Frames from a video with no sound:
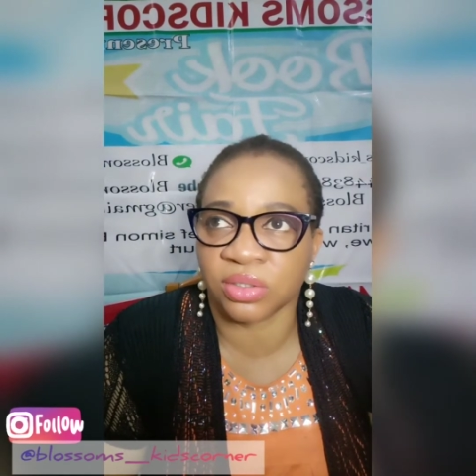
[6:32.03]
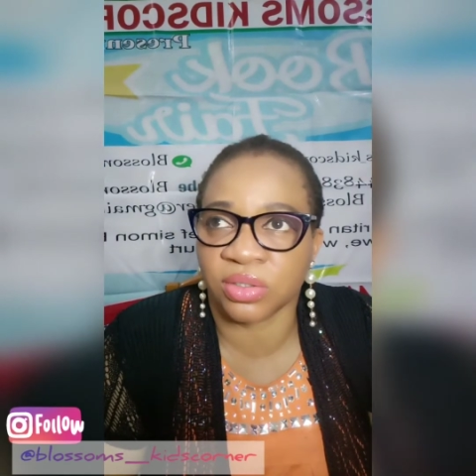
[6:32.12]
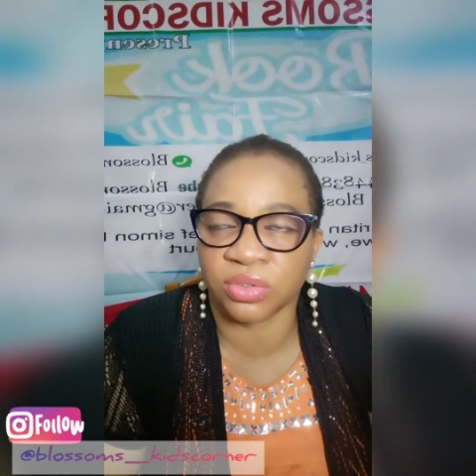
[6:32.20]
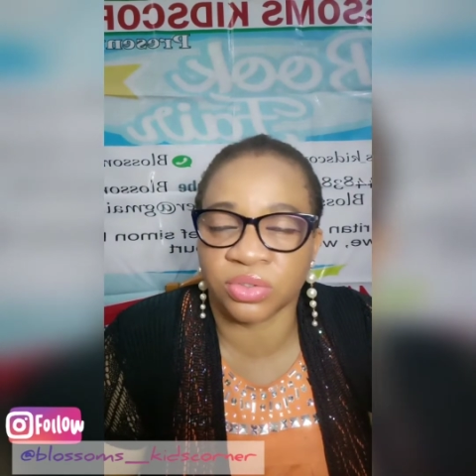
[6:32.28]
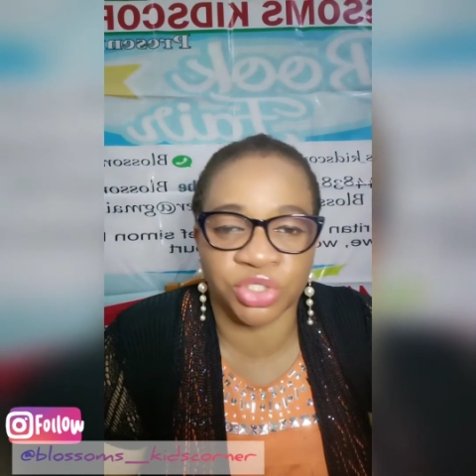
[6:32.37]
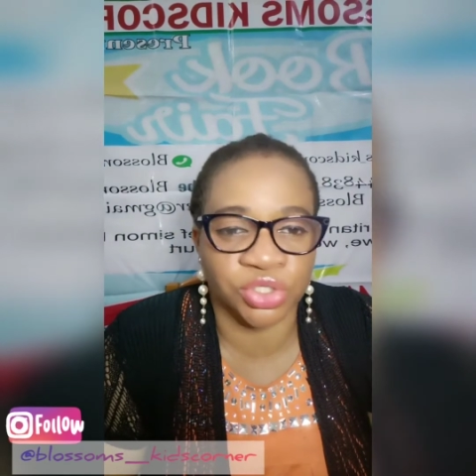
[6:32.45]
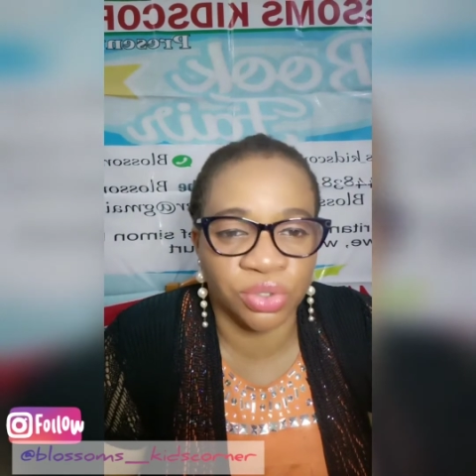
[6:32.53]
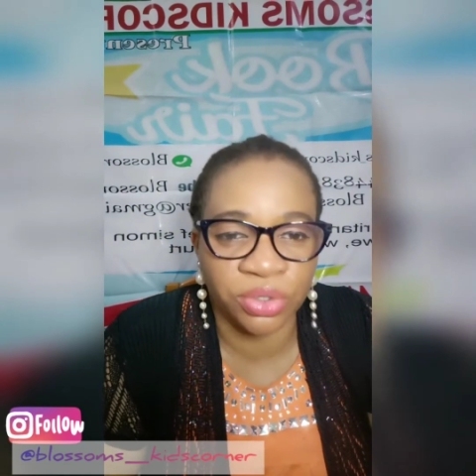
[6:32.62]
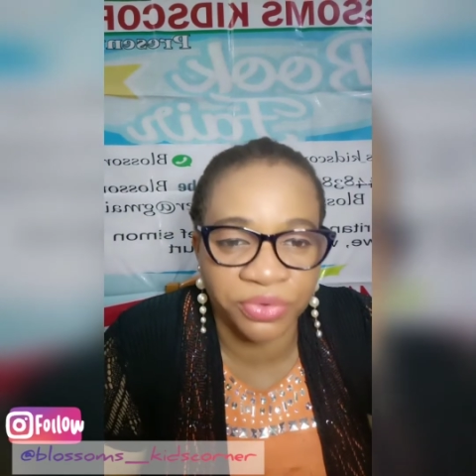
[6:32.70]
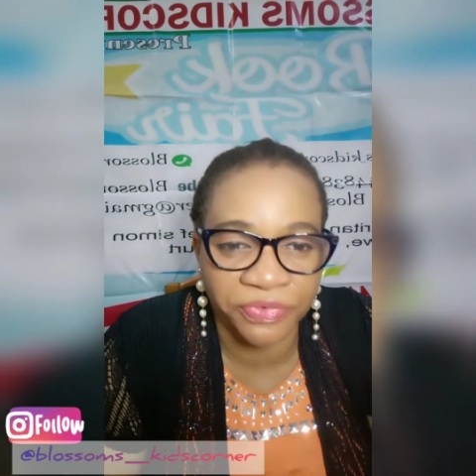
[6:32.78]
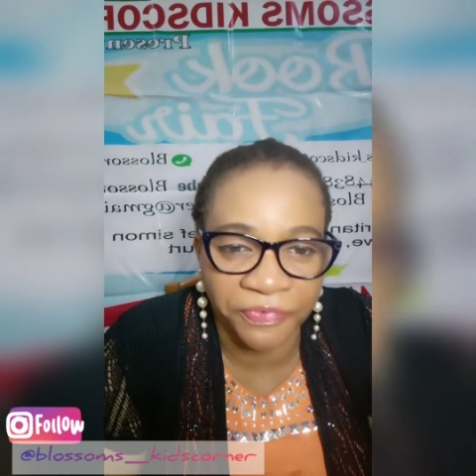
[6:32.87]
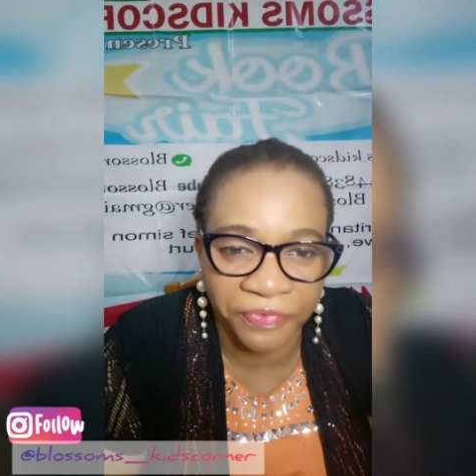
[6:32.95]

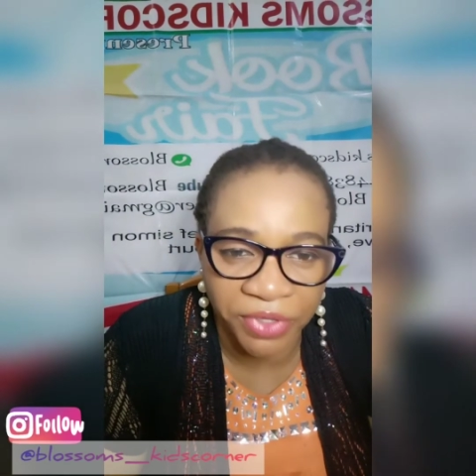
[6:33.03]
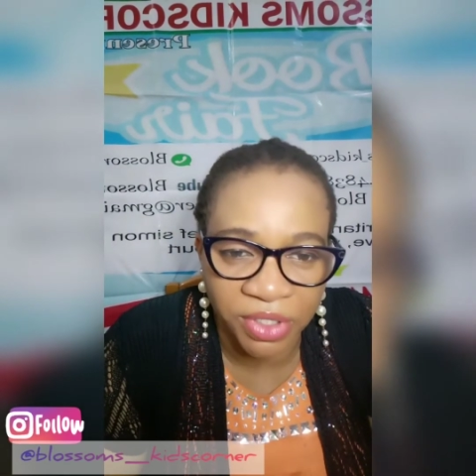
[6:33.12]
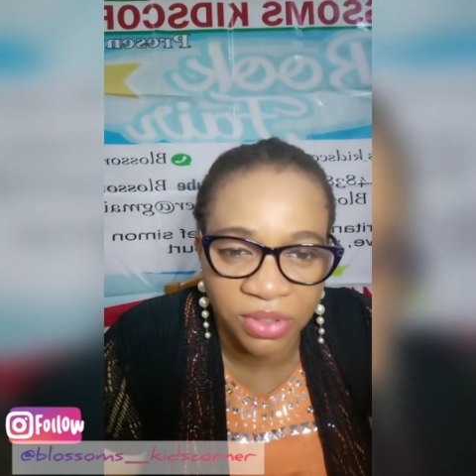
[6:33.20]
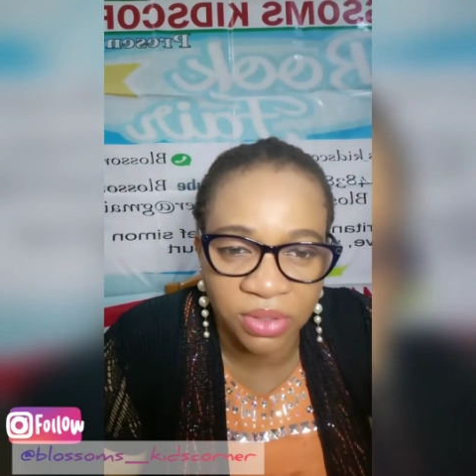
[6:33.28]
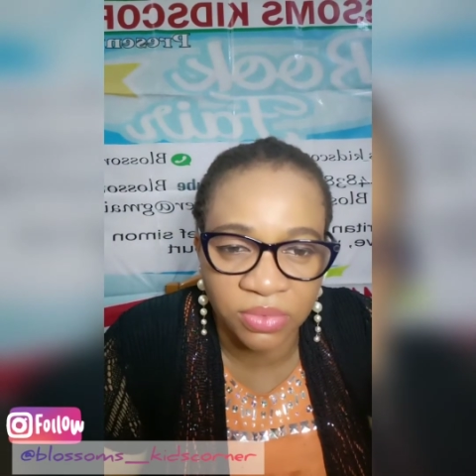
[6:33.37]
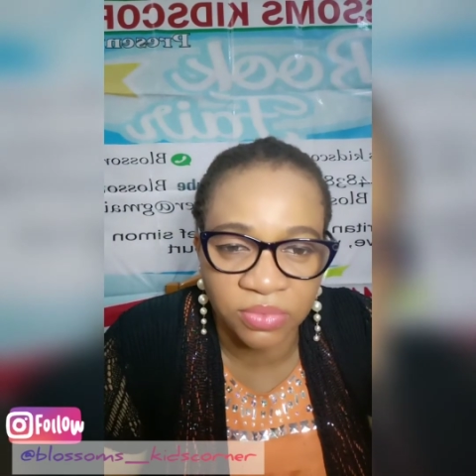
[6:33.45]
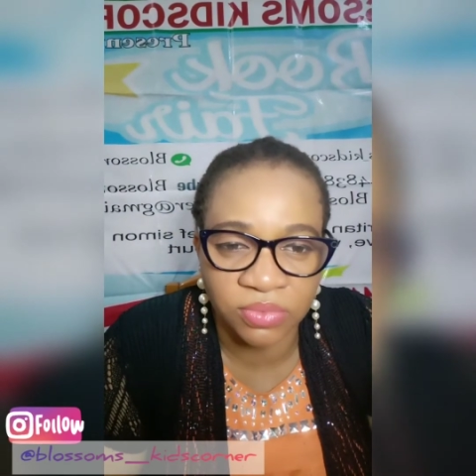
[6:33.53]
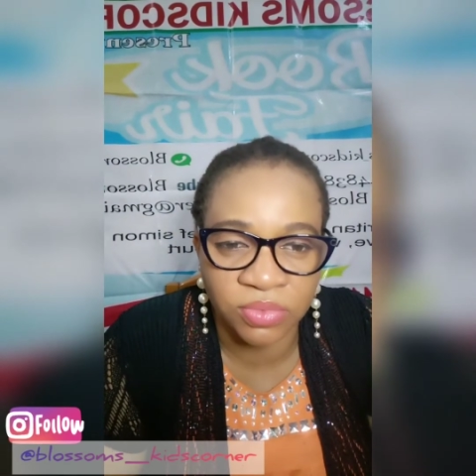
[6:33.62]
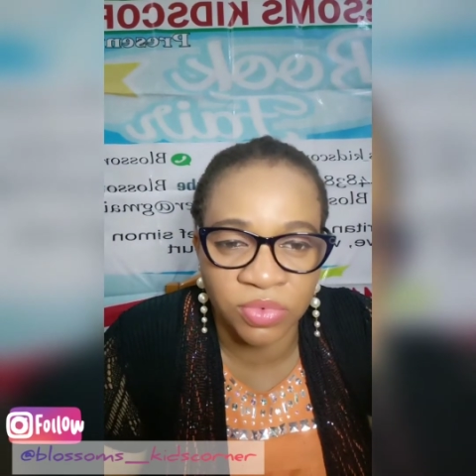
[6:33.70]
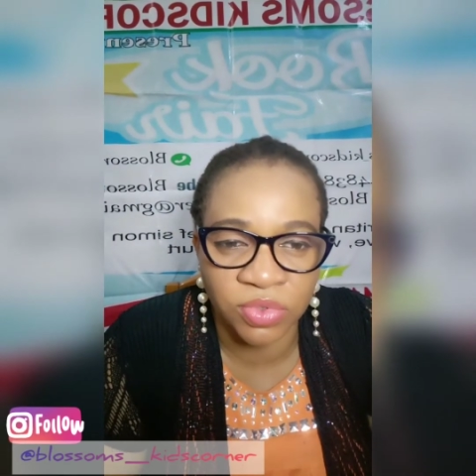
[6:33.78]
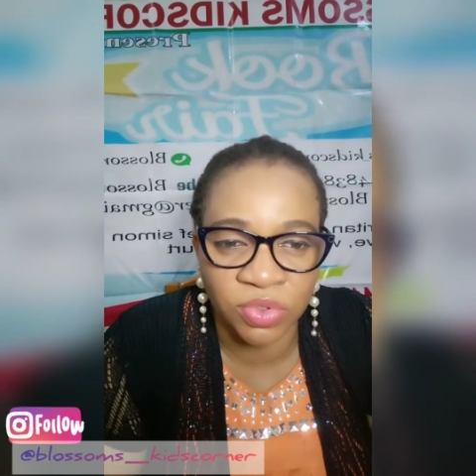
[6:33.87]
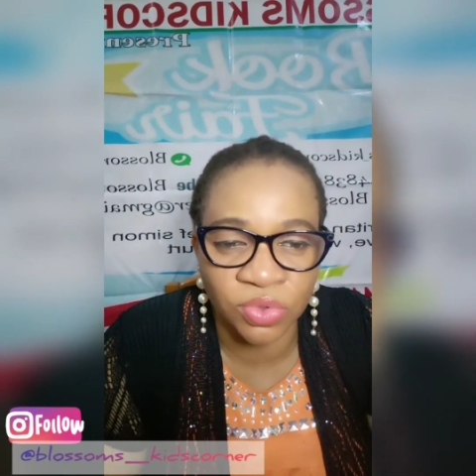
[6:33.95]
geography,
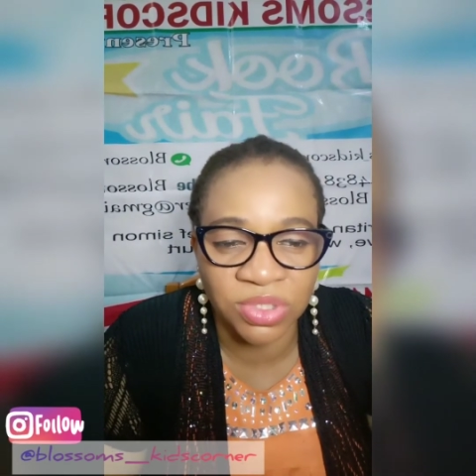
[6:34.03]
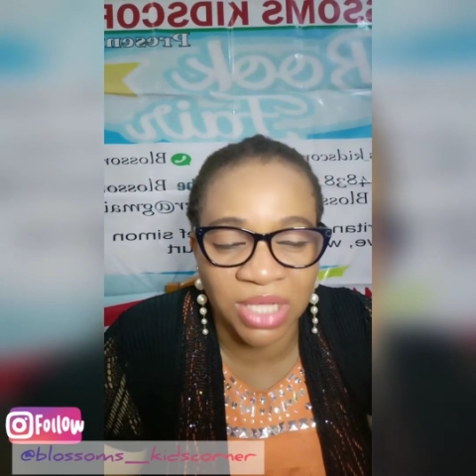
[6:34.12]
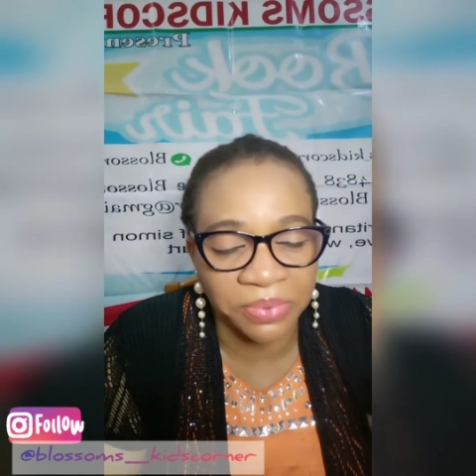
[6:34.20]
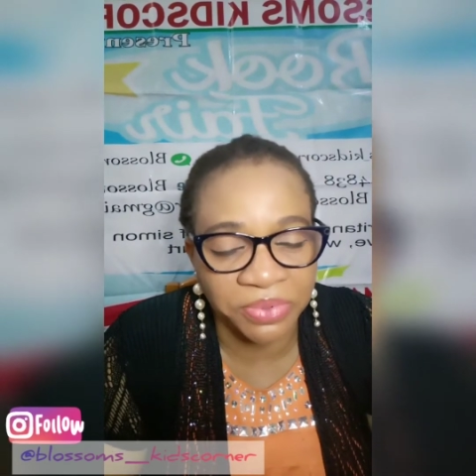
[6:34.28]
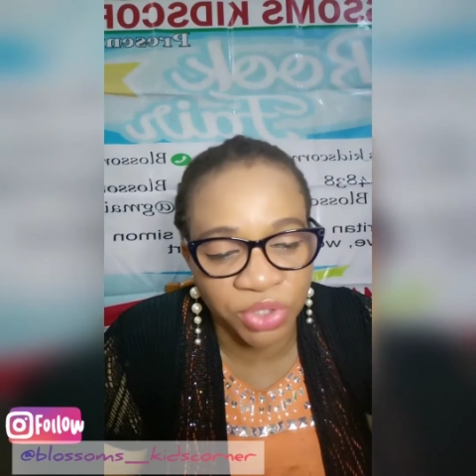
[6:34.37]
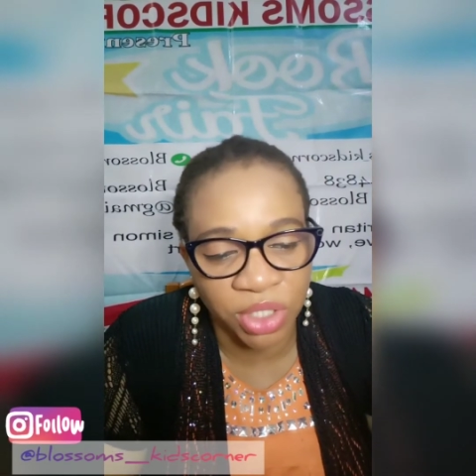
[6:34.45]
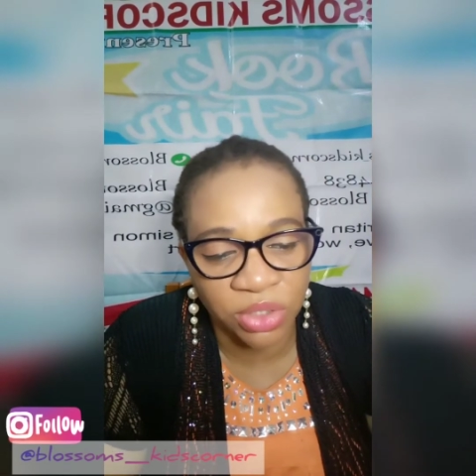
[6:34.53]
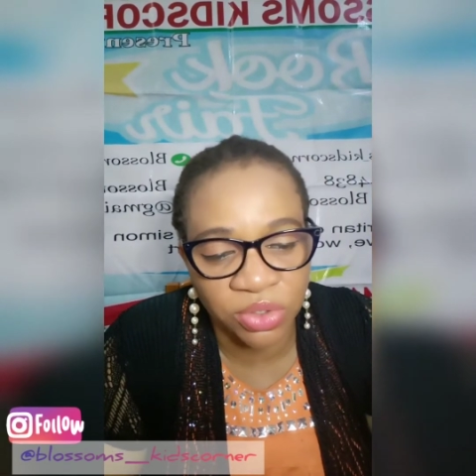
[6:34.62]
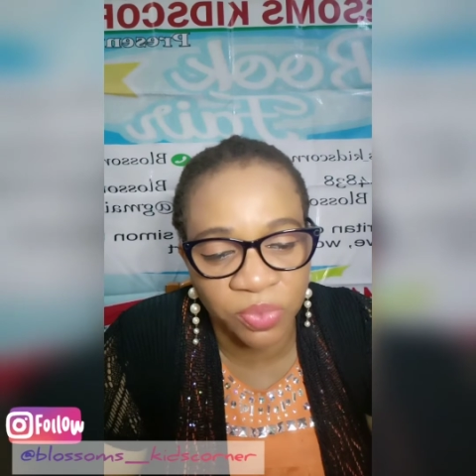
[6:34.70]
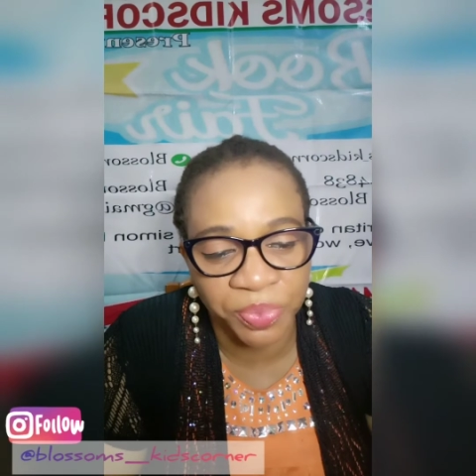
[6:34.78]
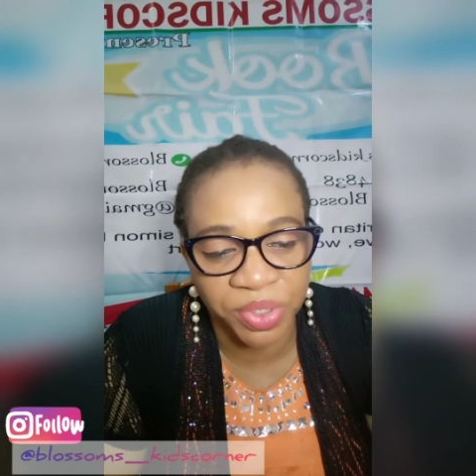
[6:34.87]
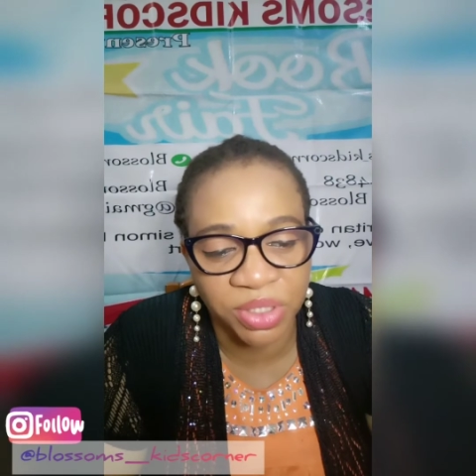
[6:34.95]
those abstract
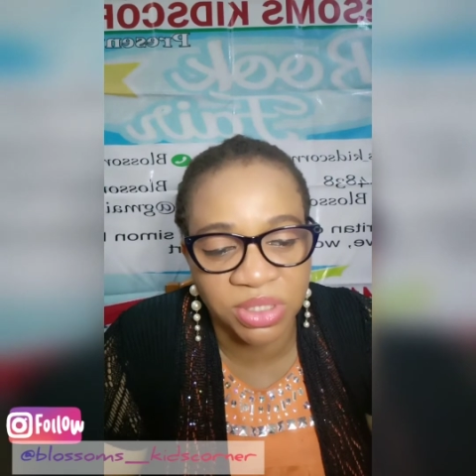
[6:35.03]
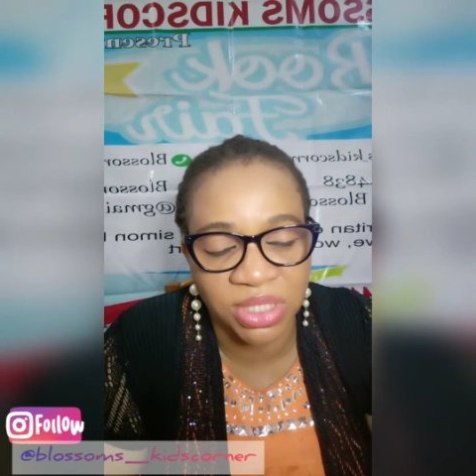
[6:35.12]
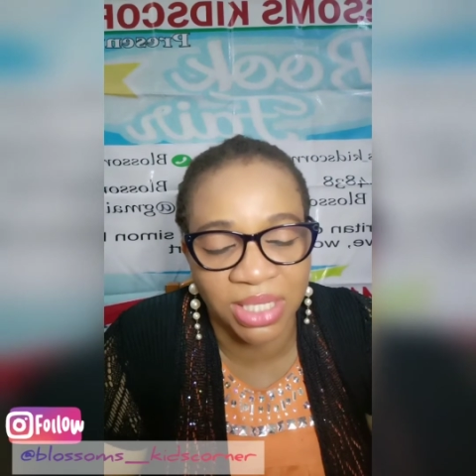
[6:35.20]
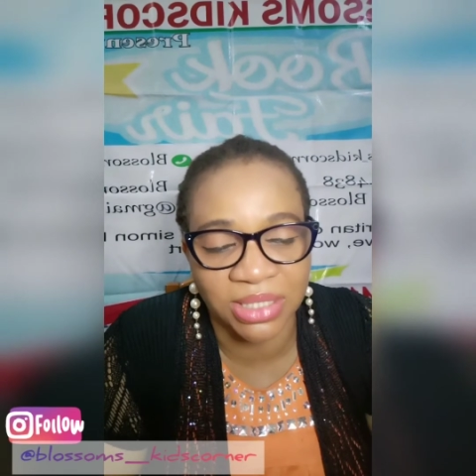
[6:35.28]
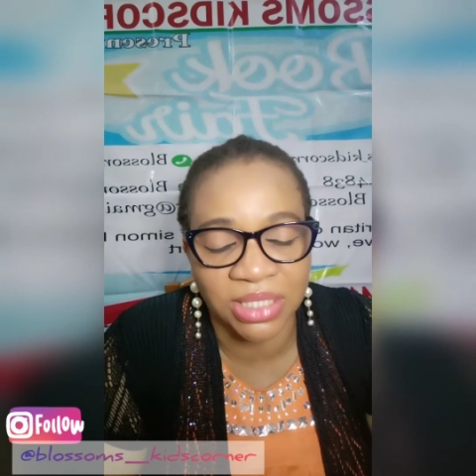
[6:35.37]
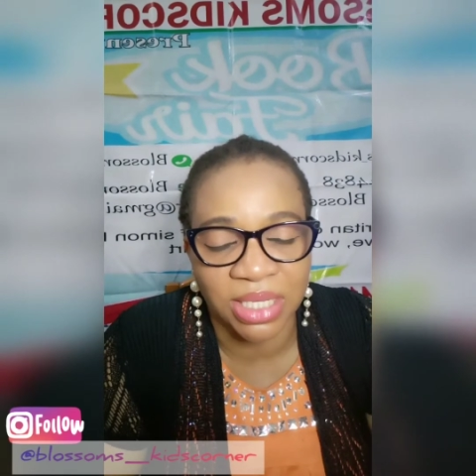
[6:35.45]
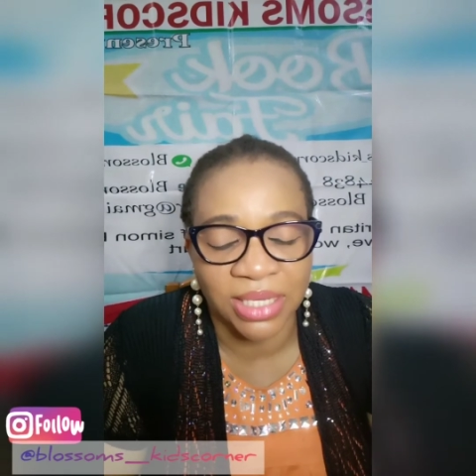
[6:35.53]
topics that